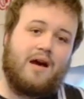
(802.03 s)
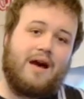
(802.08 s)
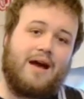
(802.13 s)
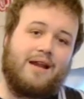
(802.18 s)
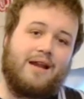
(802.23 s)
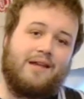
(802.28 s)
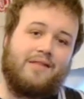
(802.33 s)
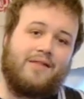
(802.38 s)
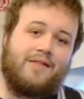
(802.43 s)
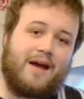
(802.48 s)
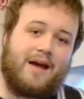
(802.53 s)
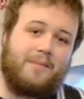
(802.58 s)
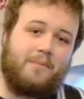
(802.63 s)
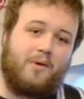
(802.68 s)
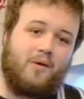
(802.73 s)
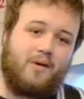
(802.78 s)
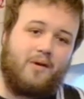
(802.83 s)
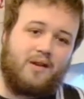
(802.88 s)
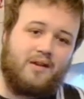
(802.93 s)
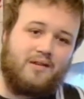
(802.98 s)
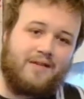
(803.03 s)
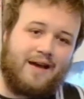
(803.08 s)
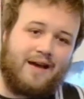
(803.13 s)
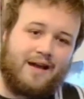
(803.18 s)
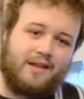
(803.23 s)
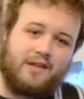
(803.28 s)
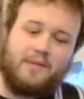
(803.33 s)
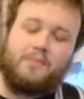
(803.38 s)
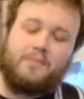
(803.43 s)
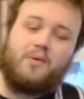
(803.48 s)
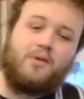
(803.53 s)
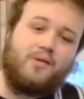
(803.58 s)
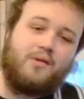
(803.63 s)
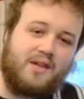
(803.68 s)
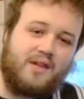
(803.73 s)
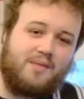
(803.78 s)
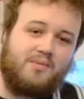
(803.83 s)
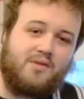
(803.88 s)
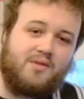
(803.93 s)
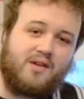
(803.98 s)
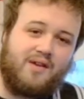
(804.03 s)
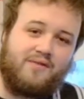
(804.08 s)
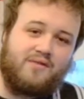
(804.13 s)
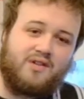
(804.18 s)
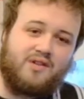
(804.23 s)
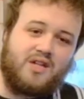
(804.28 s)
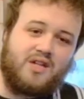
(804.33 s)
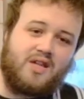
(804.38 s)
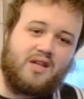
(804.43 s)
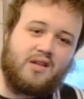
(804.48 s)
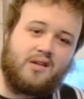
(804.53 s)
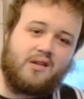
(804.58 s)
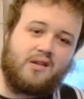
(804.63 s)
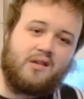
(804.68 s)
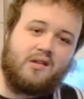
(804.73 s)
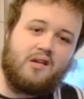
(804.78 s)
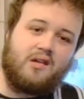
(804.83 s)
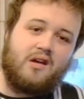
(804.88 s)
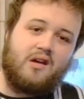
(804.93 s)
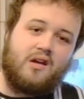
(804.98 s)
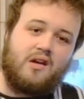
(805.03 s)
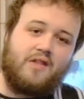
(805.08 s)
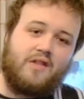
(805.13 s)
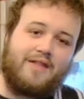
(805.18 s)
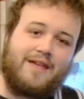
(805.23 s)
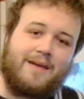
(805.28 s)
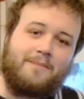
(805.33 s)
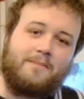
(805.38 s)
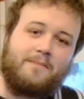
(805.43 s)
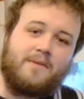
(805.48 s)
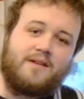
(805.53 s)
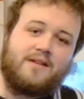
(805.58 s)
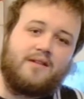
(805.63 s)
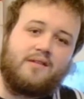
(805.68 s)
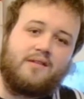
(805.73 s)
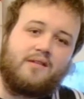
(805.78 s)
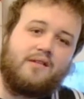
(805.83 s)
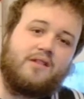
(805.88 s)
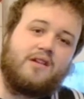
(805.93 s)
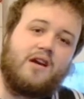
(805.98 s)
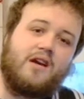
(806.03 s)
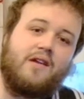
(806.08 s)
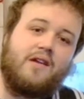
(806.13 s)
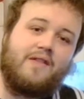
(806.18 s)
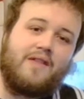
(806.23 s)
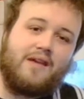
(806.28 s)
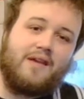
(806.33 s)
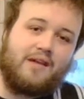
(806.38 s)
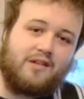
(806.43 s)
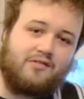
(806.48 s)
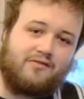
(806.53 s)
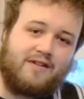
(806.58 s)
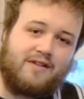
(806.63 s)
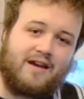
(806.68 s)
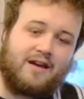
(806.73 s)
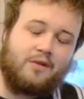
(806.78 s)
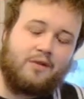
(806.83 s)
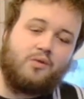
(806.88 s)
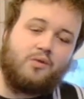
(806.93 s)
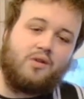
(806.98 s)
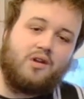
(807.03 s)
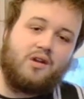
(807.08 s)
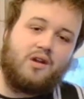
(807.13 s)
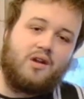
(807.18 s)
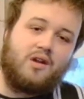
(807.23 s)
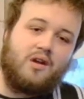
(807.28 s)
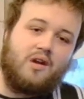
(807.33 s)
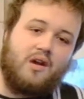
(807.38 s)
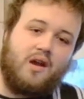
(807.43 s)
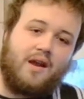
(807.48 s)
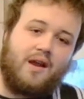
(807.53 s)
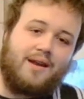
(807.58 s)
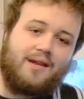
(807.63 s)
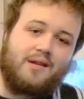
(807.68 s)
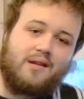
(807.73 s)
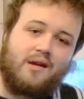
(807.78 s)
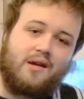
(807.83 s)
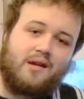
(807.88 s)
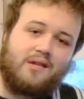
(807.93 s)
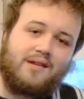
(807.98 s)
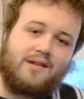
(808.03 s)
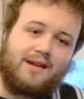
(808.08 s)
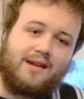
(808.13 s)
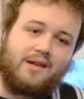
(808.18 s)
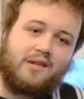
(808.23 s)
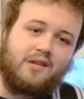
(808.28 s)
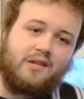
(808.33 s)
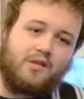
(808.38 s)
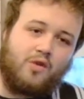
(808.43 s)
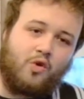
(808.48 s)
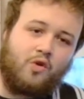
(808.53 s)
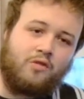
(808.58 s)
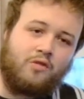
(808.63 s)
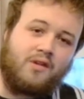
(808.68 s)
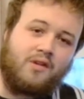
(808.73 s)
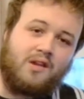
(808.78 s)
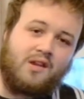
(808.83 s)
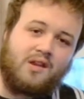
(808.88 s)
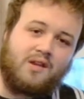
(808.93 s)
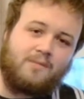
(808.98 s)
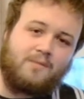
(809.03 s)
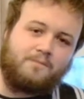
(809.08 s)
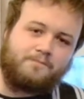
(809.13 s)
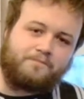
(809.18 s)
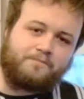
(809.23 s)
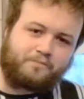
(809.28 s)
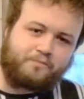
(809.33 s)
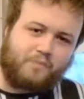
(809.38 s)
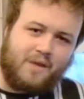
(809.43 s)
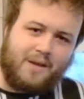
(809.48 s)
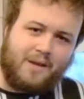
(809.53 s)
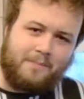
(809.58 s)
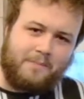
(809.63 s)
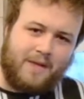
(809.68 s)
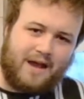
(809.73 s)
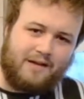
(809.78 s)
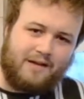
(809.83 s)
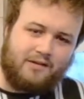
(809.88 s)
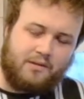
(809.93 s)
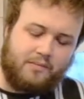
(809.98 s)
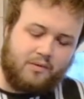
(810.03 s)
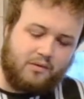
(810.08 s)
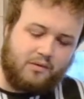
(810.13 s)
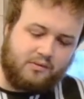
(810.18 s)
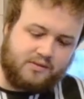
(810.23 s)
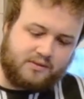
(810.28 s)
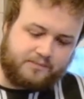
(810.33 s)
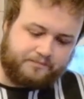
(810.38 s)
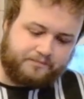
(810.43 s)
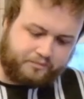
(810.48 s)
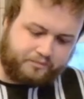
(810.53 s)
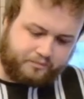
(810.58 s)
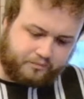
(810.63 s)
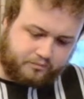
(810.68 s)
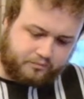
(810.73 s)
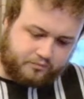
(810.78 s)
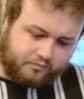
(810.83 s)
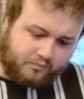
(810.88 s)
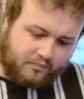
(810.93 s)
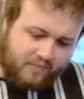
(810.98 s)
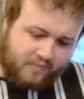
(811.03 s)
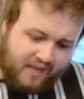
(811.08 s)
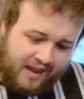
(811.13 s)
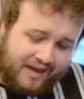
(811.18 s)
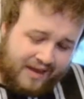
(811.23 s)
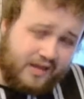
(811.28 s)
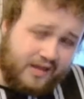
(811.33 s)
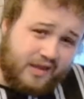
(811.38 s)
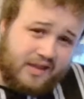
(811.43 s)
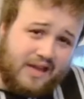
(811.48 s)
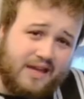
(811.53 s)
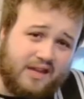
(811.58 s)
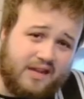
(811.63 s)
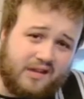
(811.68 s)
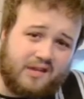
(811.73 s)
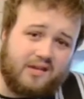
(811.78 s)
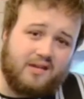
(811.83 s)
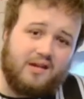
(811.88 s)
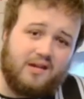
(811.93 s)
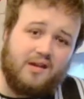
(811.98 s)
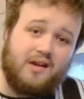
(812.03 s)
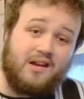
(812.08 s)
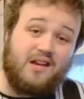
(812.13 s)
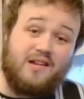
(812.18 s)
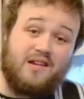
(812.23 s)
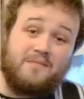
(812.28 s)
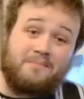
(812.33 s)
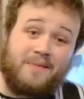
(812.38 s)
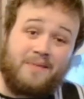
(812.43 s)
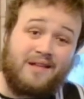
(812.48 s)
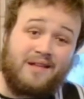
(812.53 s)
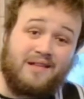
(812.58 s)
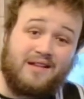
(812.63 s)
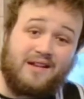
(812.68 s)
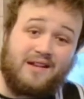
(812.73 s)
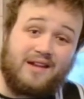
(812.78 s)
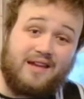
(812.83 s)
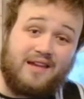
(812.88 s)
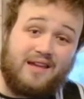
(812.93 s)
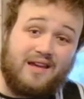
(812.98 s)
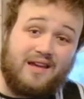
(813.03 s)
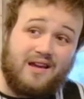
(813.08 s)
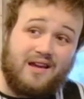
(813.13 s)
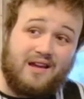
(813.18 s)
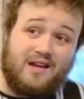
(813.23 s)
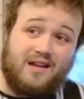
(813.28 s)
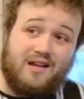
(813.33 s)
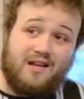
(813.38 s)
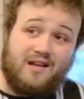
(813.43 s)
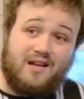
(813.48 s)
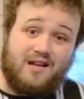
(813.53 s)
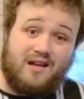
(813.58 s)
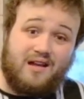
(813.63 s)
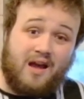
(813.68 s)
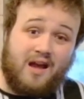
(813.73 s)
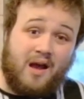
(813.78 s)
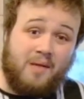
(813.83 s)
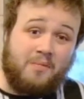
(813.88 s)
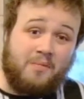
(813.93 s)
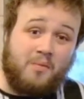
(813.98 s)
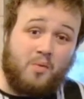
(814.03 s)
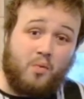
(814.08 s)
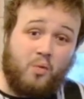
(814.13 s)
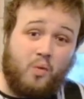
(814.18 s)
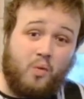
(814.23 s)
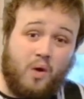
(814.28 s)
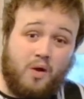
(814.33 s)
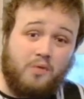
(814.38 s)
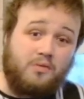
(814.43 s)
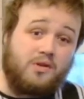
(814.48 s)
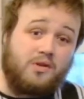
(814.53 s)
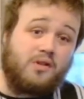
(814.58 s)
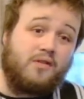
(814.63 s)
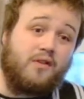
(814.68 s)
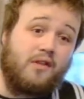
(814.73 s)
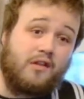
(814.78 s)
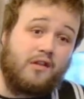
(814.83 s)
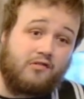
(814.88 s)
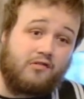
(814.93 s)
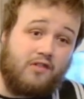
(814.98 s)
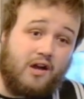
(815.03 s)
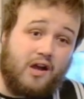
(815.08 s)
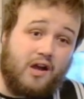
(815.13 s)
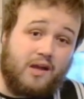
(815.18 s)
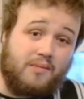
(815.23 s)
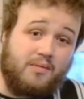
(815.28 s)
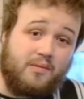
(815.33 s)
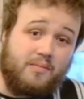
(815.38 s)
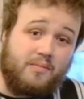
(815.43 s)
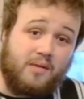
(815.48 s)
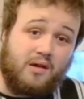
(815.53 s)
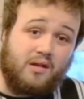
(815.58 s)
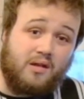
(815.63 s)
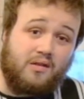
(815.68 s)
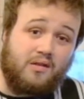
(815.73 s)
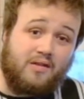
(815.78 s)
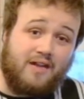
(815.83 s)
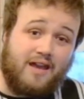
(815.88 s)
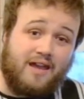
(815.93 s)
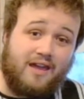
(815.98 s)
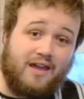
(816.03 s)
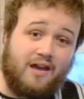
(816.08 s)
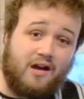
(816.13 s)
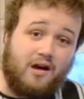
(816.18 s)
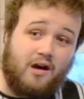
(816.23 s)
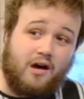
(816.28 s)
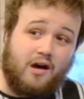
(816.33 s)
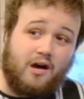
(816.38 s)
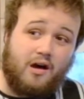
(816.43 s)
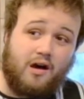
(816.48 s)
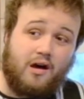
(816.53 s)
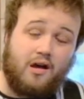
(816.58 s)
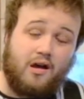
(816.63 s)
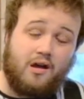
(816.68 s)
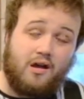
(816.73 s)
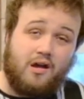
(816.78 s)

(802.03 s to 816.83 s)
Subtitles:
And at that point, that support seems to have given Jesus the impetus to turn things around, and he starts telling stories and parables, and he says, basically, woe to the scribes, because they are